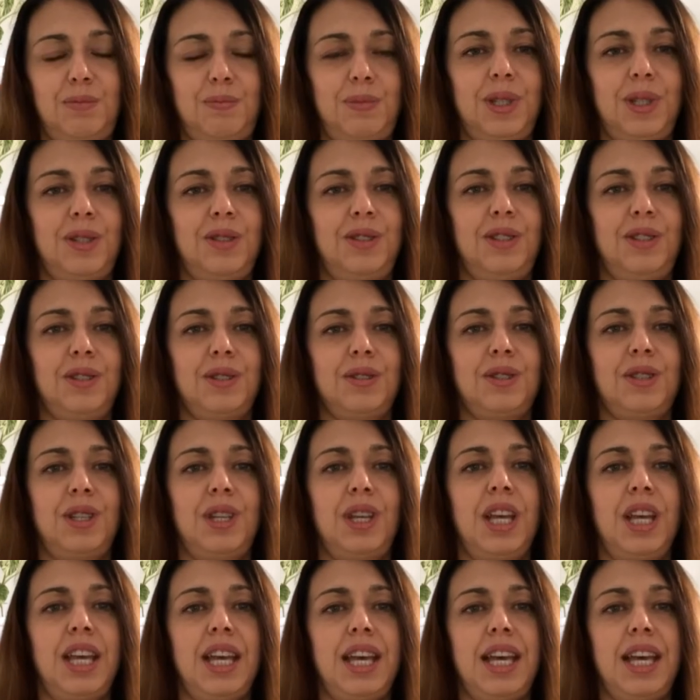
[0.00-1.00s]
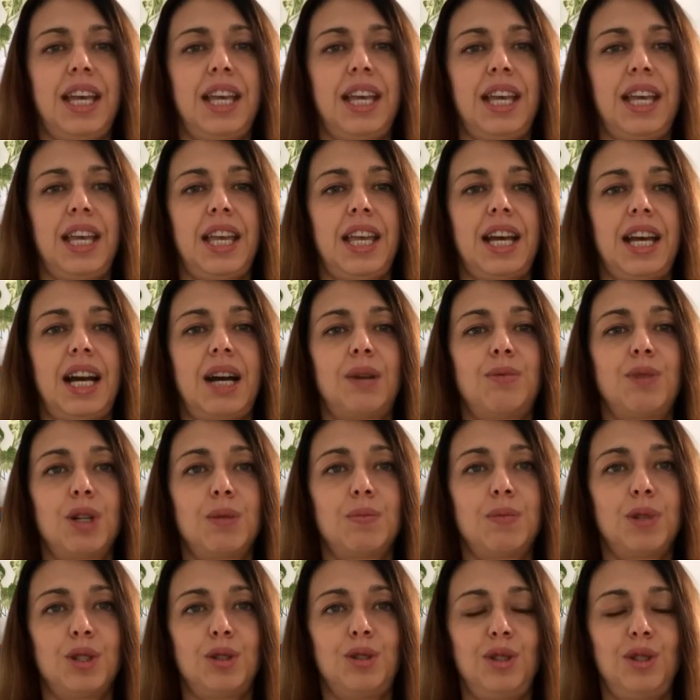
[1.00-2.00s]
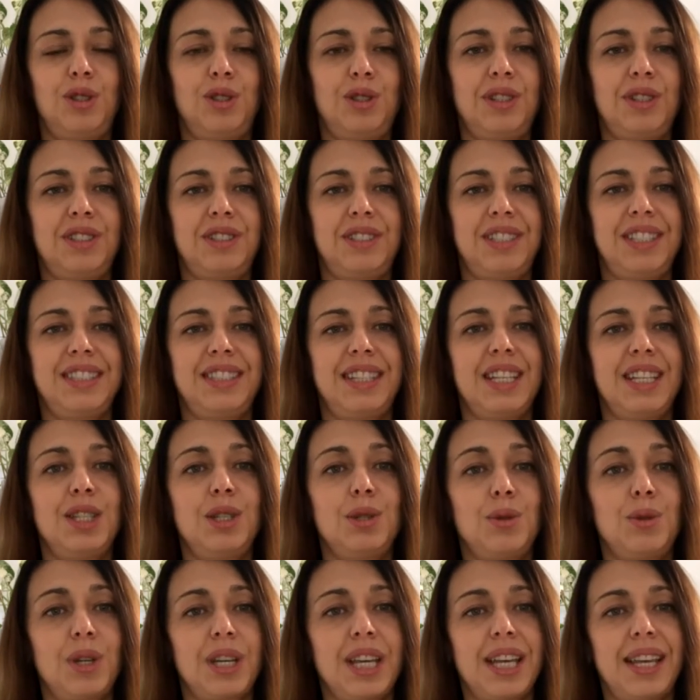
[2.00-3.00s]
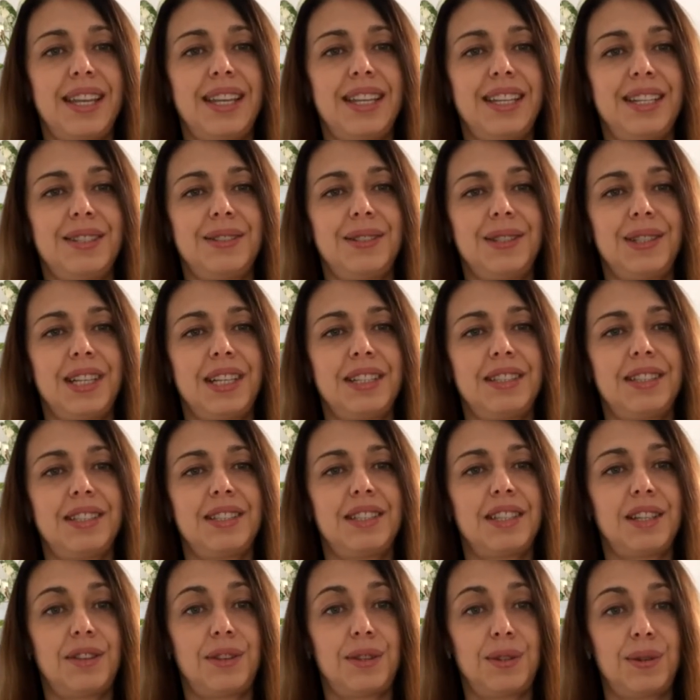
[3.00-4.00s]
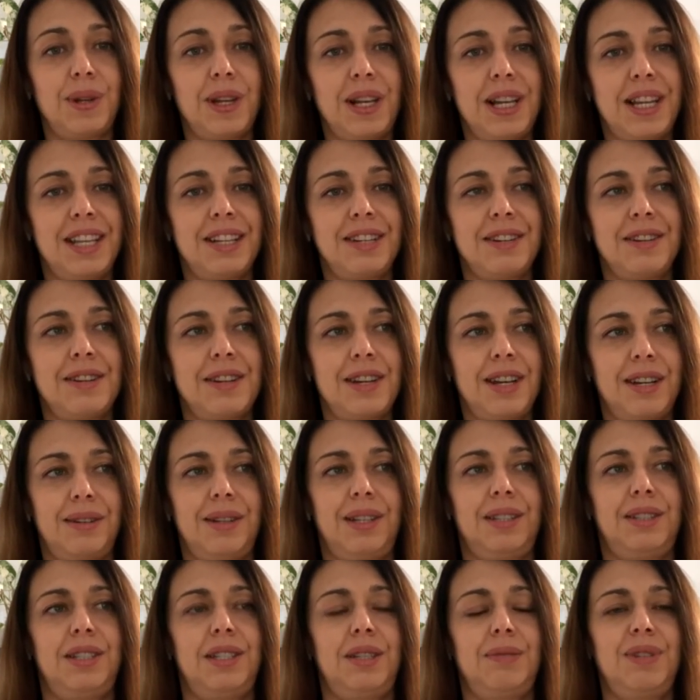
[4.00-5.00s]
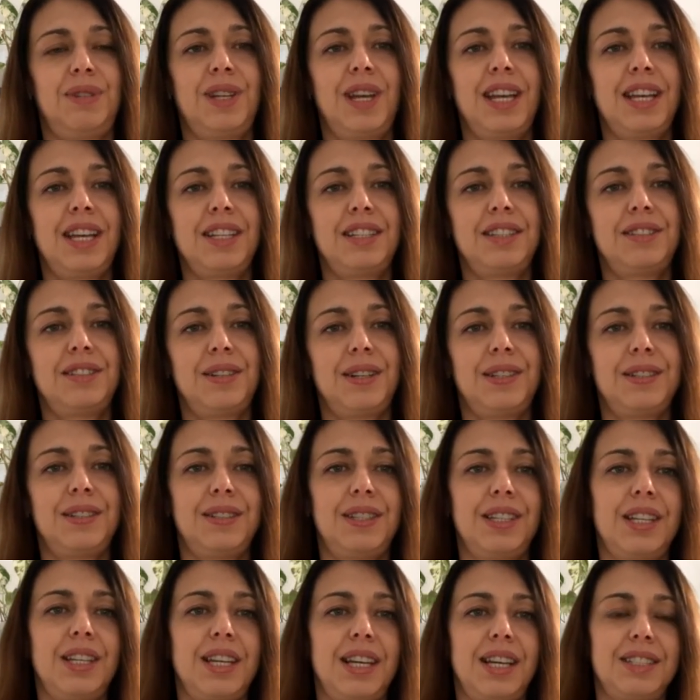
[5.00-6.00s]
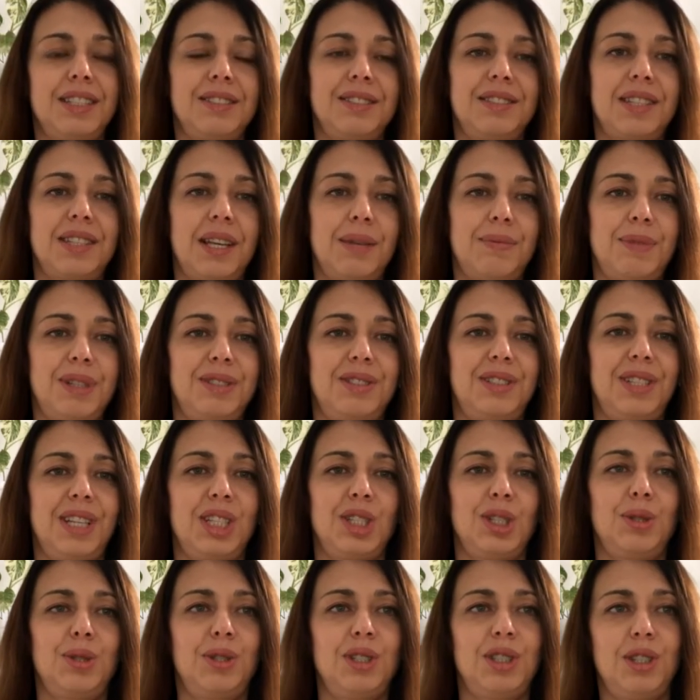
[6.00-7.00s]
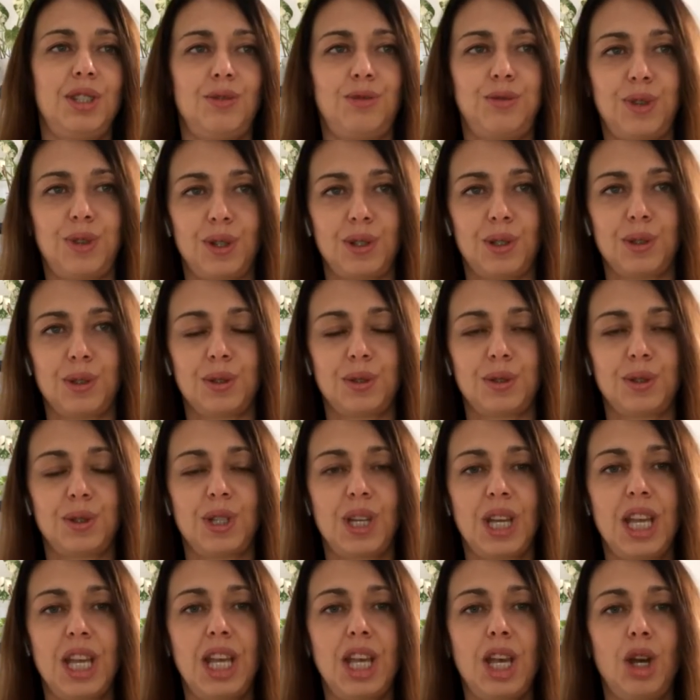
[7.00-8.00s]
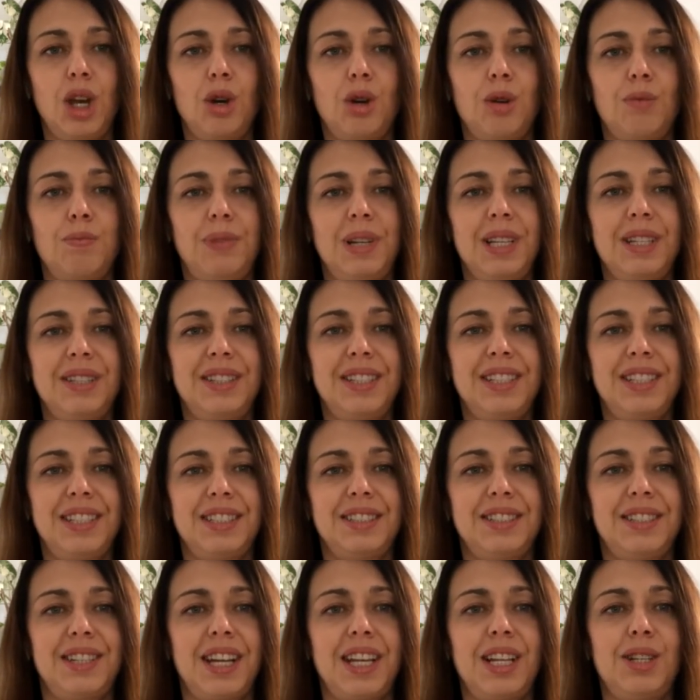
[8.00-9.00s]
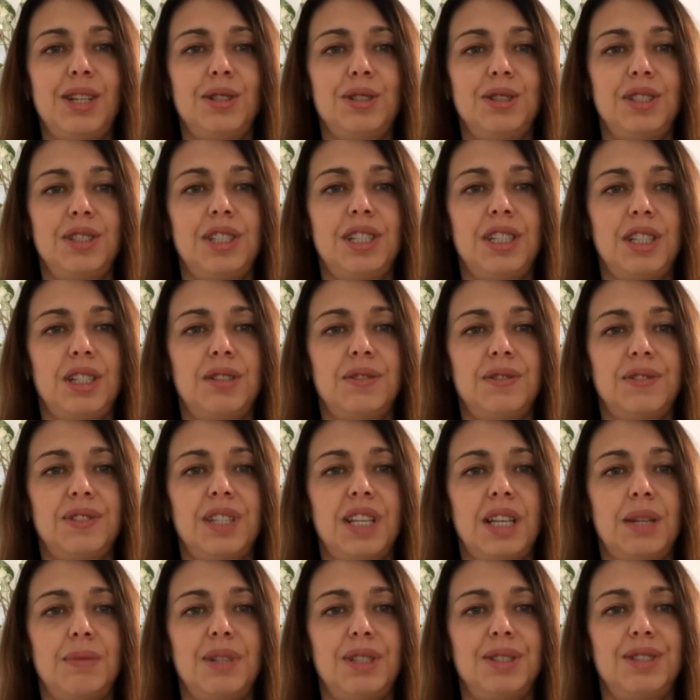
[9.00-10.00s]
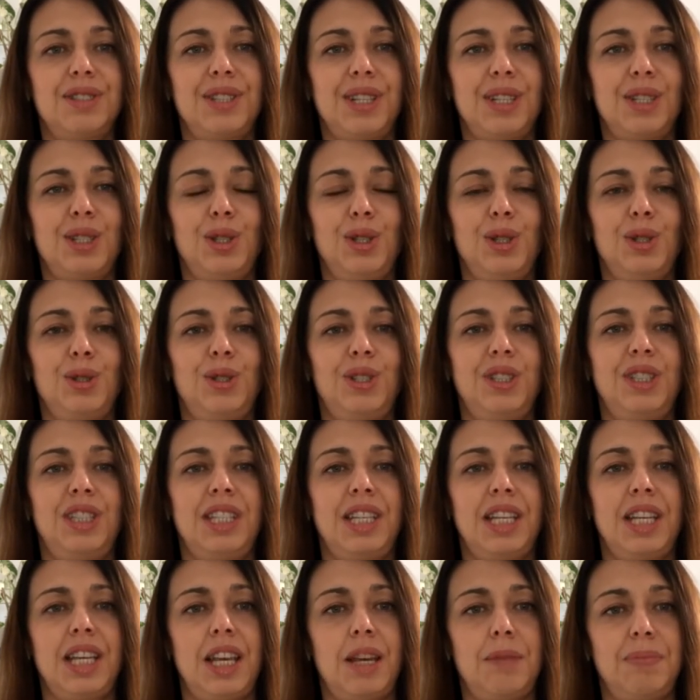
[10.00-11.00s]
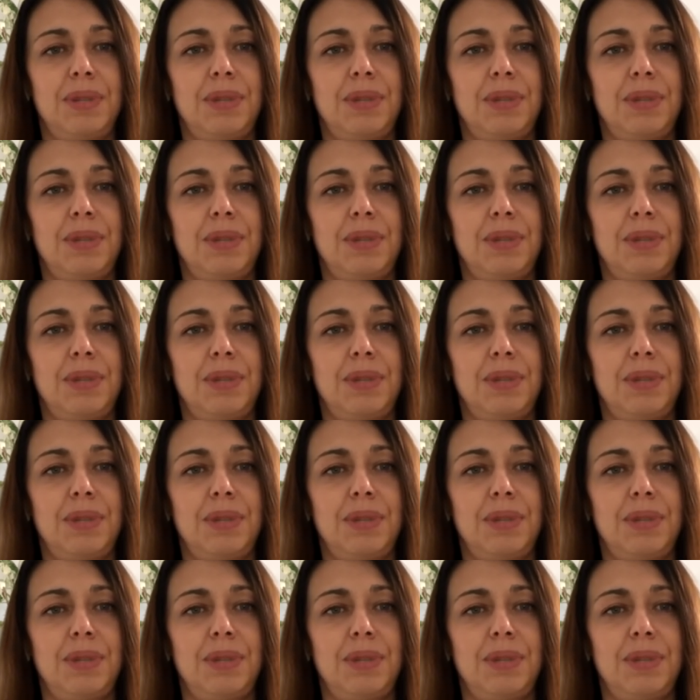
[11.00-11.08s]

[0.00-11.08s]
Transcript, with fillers: this product. Uh, our producers in the UK created a thrilling narrative, trendy and cybersecurity focus, completing a trilogy of cybersecurity